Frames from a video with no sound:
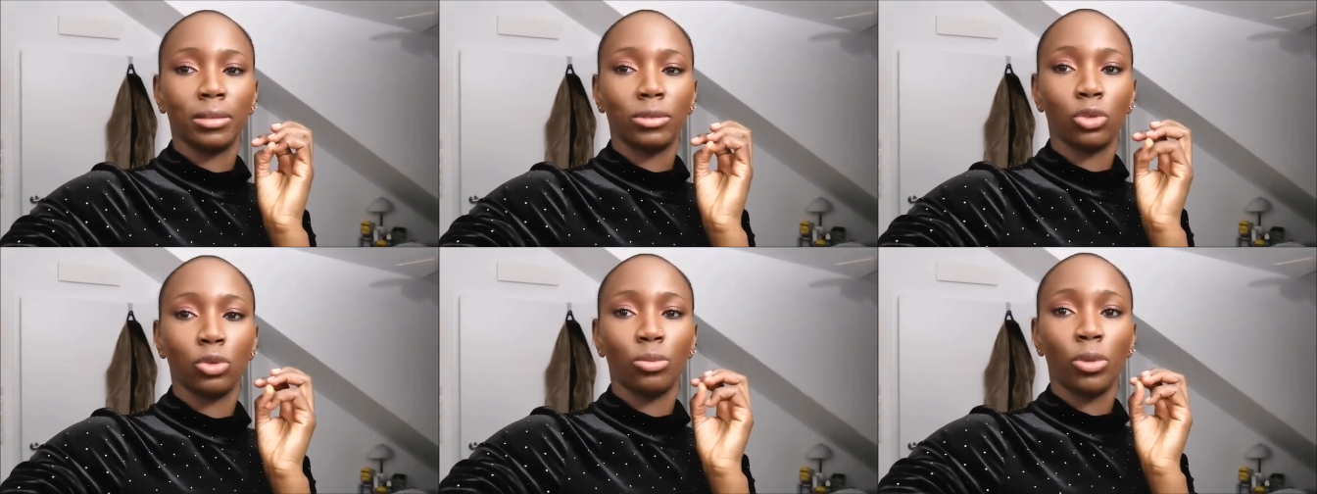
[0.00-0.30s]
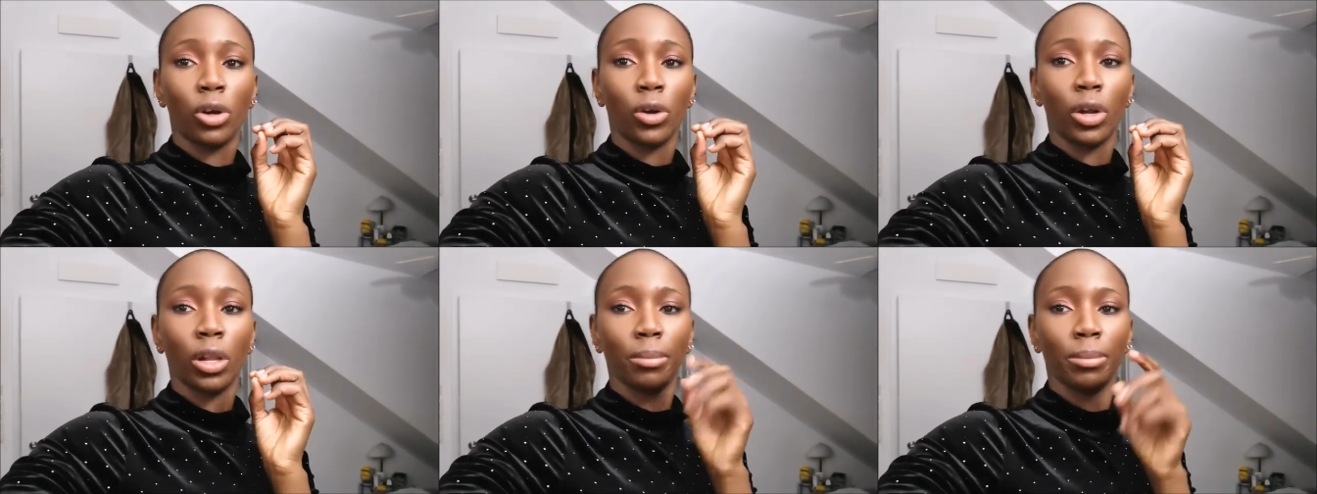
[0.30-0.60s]

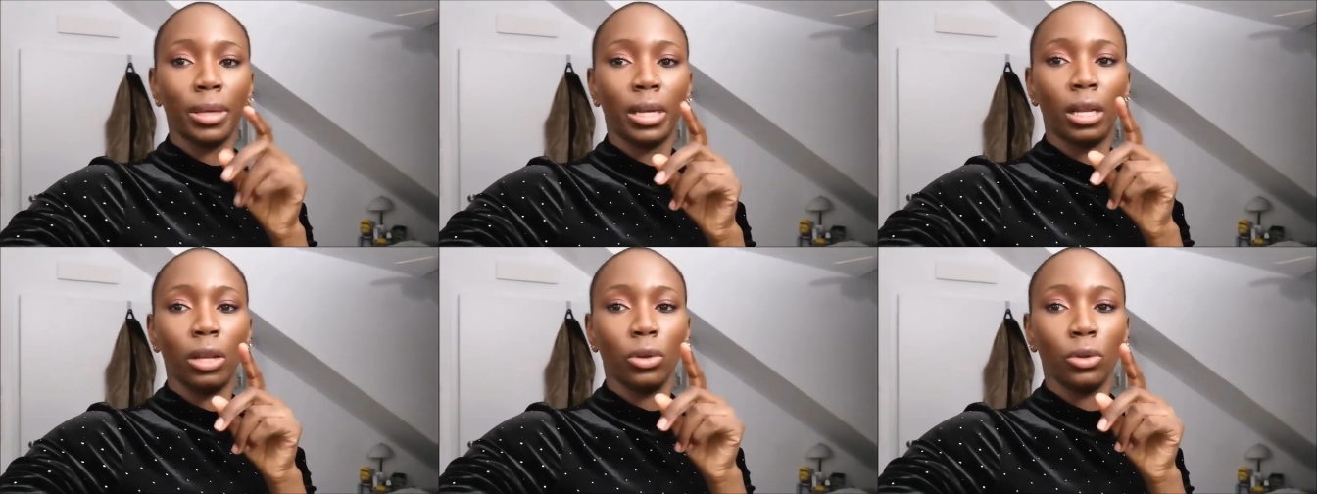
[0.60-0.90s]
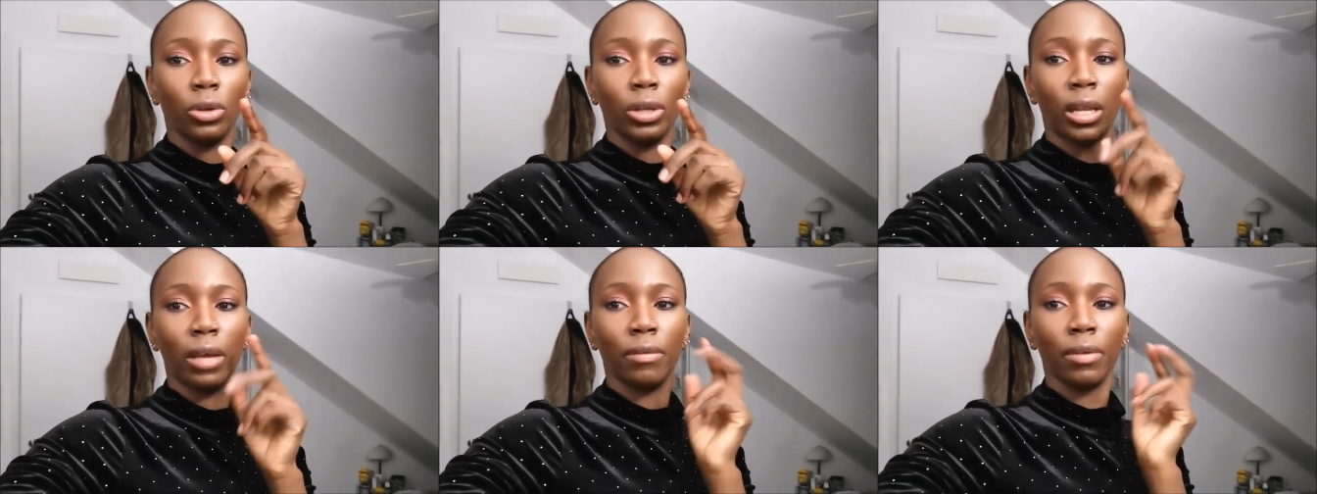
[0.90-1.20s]
Tomorrow I'll be
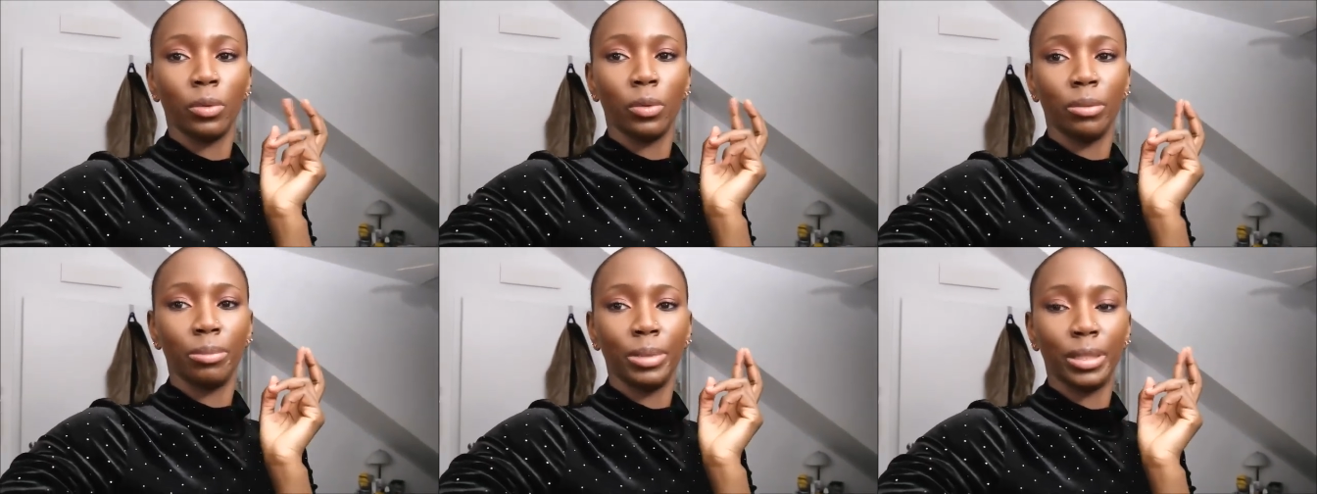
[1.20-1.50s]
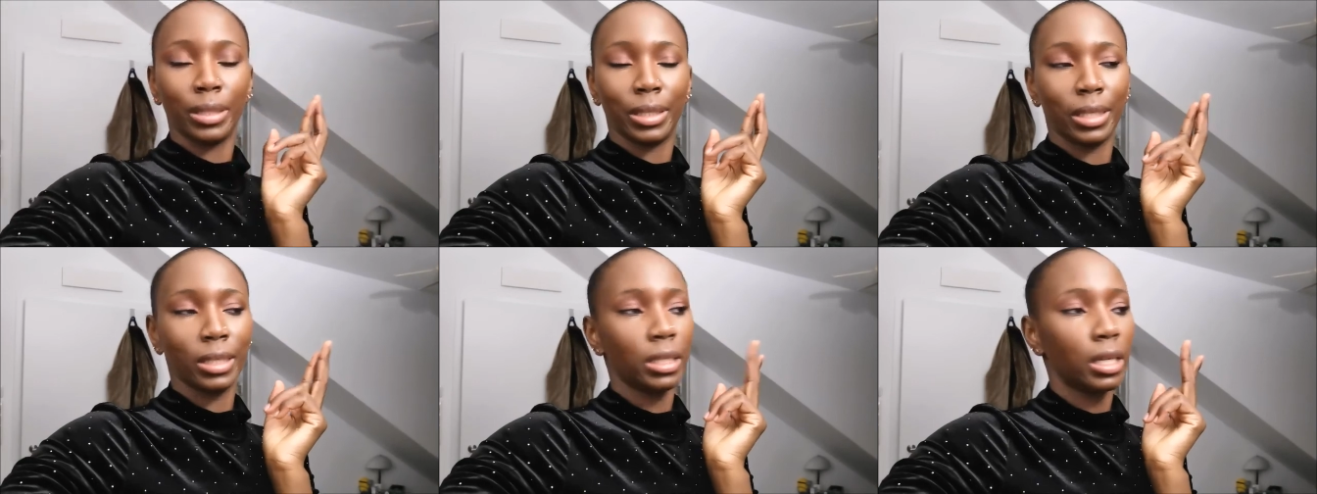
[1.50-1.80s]
alone. Levin will be
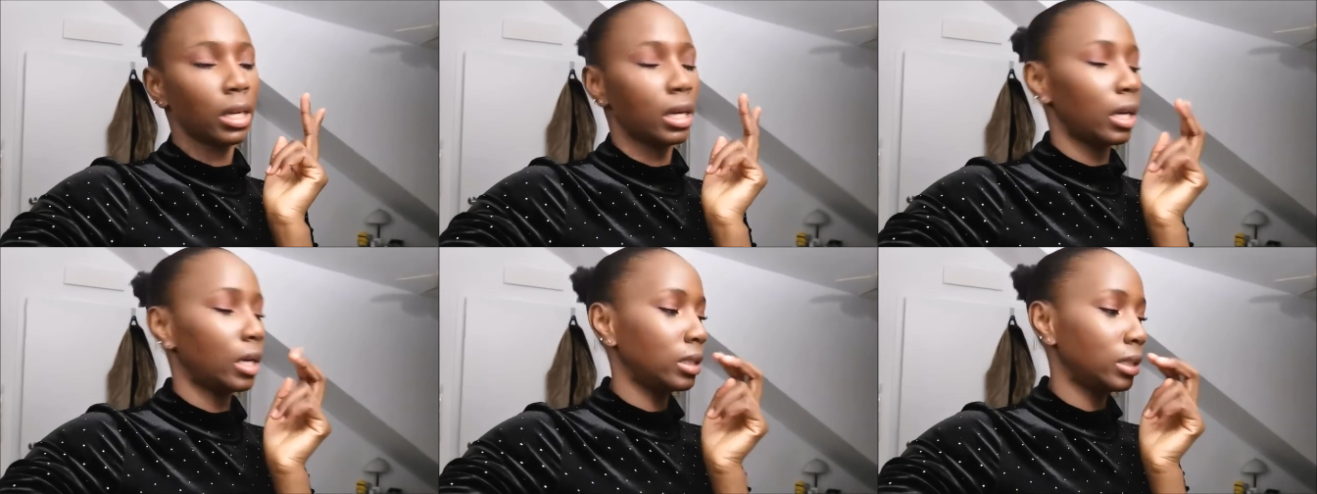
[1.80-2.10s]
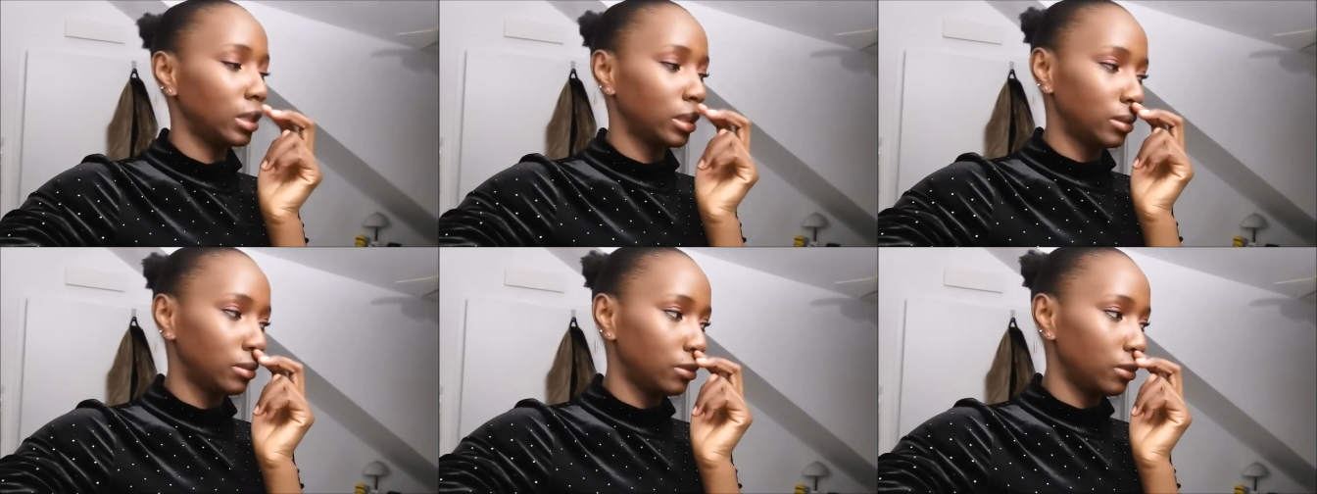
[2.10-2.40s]
in
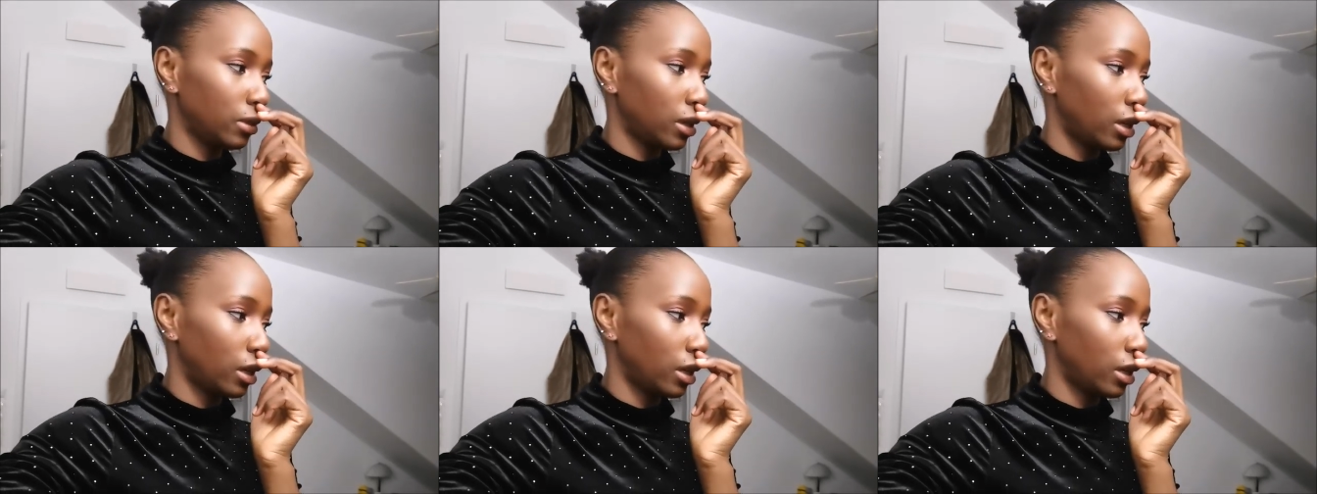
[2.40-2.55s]
kindergarten.